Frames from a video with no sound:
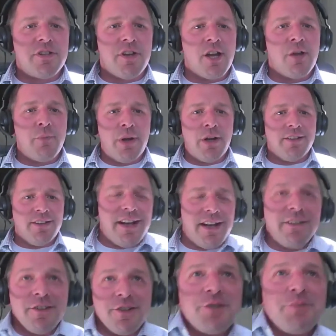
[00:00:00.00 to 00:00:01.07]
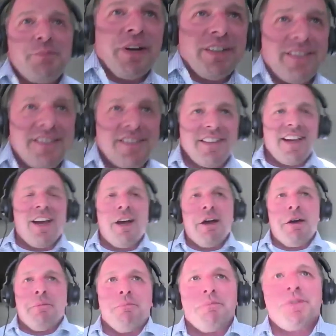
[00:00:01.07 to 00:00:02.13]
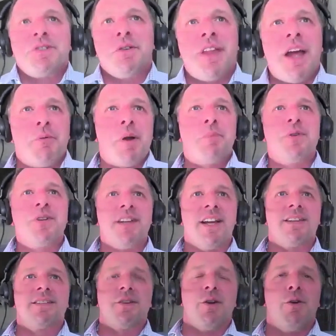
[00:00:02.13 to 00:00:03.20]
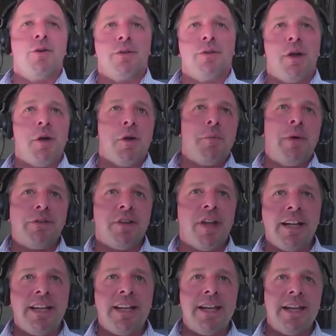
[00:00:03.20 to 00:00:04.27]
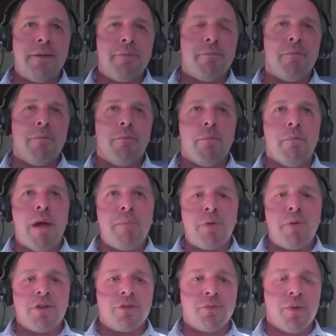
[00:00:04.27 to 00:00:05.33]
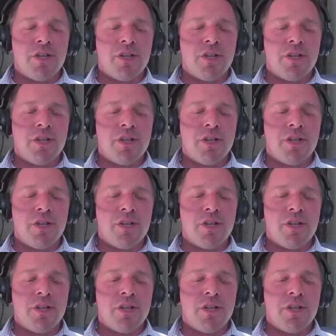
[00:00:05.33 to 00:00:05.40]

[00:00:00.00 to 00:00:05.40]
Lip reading: talk about it in English. But so that represents about 90 members,